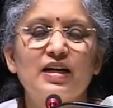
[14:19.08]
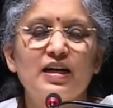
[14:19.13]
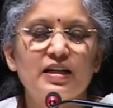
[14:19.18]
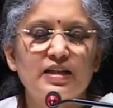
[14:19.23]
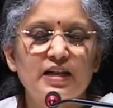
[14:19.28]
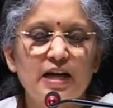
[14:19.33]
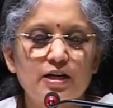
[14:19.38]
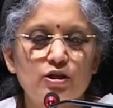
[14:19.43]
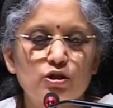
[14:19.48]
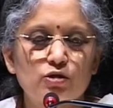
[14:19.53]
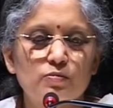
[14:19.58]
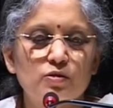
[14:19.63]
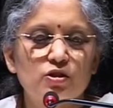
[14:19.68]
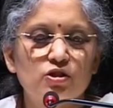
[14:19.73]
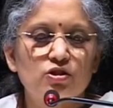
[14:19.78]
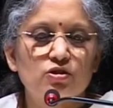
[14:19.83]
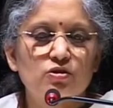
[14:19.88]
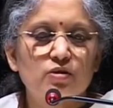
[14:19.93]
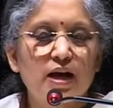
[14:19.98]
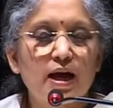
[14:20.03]
in
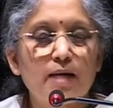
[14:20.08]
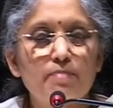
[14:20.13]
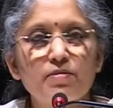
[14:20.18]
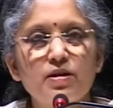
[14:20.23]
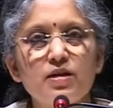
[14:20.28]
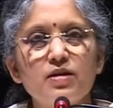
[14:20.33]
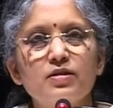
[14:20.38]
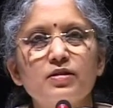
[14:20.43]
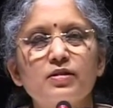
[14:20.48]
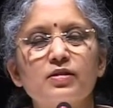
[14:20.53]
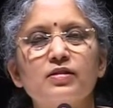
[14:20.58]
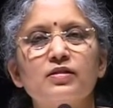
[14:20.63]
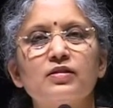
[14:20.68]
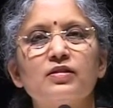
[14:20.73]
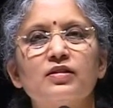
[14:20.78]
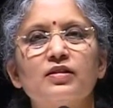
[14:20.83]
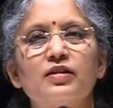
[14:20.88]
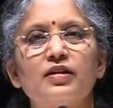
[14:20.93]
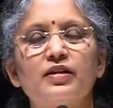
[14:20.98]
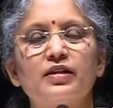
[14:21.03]
attachment to happiness,
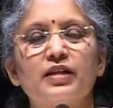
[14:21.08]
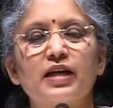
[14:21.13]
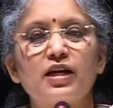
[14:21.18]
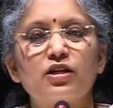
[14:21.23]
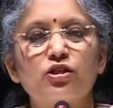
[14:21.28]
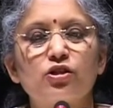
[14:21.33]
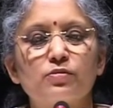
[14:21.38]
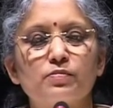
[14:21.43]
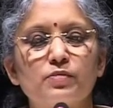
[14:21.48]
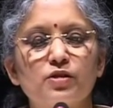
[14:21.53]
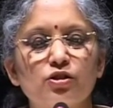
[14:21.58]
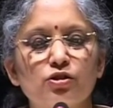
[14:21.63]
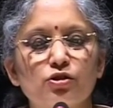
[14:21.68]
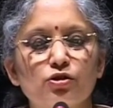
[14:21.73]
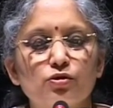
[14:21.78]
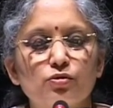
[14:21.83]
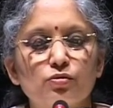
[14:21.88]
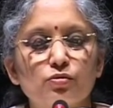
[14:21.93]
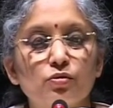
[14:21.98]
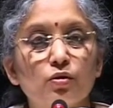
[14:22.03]
attachment
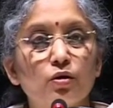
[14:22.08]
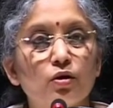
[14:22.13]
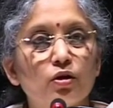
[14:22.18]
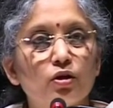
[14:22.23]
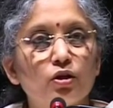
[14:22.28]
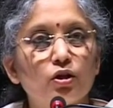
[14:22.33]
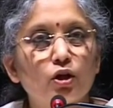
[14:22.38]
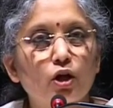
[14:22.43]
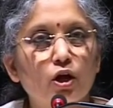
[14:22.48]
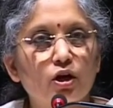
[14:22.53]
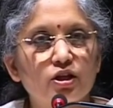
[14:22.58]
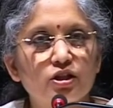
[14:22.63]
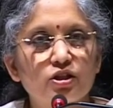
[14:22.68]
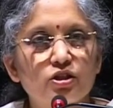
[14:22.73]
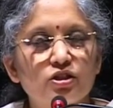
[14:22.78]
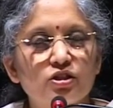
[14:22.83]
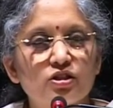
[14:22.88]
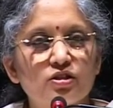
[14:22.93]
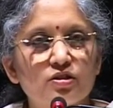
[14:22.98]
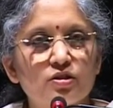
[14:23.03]
to
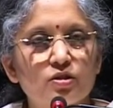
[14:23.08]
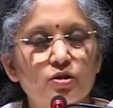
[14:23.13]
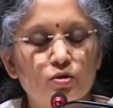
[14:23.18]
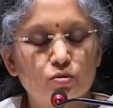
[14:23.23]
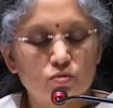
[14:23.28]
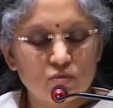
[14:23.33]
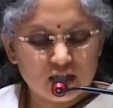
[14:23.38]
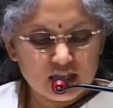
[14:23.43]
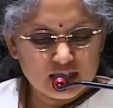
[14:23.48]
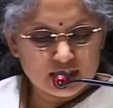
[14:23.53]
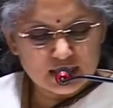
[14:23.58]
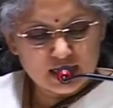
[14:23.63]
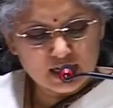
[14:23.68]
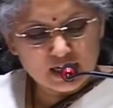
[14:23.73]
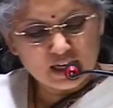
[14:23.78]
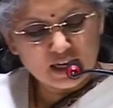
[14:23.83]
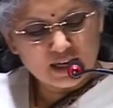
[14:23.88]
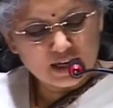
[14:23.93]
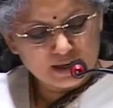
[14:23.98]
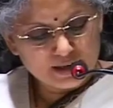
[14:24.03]
knowledge. Sukha
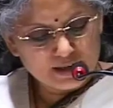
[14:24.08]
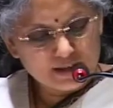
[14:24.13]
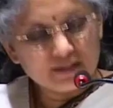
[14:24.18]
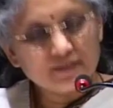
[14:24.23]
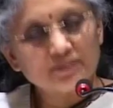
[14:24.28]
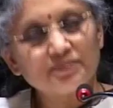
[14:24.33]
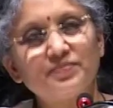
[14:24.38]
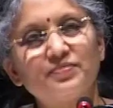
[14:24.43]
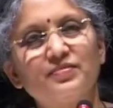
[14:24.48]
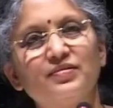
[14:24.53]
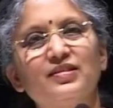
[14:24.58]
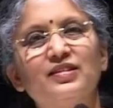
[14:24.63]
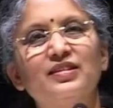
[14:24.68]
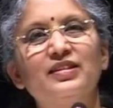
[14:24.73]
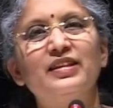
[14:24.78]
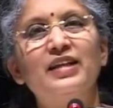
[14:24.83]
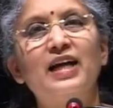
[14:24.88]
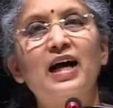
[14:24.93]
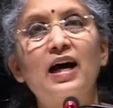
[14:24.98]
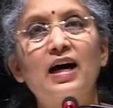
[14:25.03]
sangena,
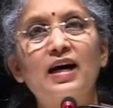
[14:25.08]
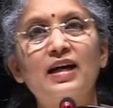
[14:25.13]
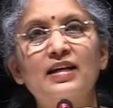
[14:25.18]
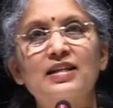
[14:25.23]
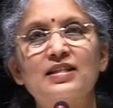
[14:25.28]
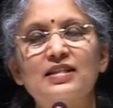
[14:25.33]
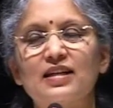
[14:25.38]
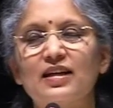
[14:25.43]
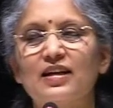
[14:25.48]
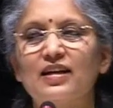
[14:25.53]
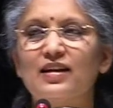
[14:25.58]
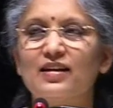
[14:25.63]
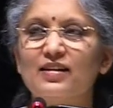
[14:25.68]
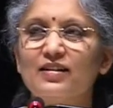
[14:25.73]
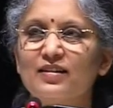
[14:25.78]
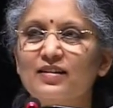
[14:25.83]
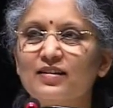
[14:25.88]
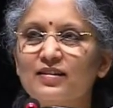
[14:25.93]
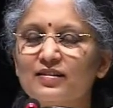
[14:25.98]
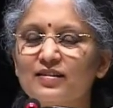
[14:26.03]
jnana
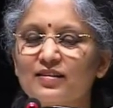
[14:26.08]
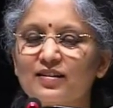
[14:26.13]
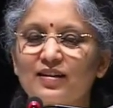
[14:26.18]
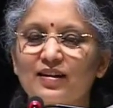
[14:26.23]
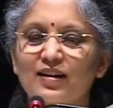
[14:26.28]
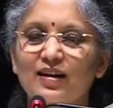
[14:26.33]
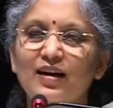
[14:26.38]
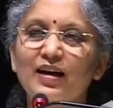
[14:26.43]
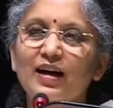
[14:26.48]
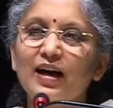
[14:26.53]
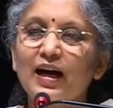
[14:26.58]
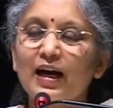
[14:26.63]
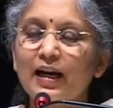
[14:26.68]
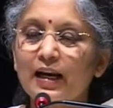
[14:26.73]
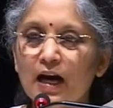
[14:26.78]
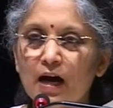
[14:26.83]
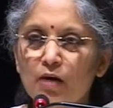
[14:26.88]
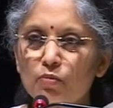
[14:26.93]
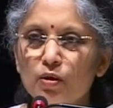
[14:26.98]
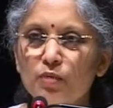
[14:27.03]
sangena.
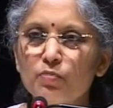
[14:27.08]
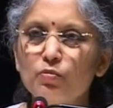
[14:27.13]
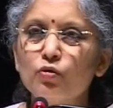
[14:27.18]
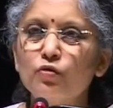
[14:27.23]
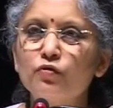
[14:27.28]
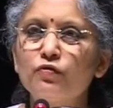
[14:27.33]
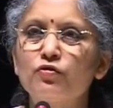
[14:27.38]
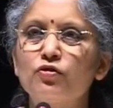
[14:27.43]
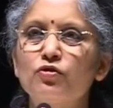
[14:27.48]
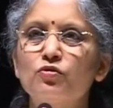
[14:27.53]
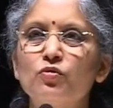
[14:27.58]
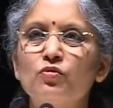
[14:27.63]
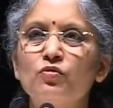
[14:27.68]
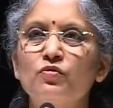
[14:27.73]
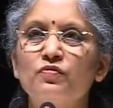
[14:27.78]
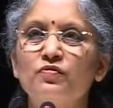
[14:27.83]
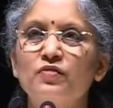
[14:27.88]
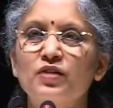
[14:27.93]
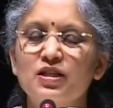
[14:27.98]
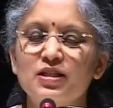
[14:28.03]
And now we move
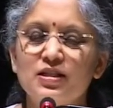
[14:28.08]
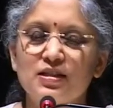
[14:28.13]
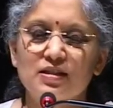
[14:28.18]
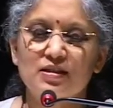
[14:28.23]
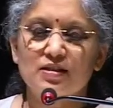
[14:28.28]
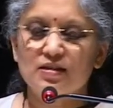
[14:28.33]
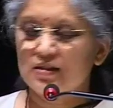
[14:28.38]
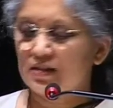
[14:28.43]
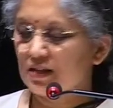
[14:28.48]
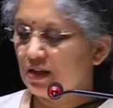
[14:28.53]
to verse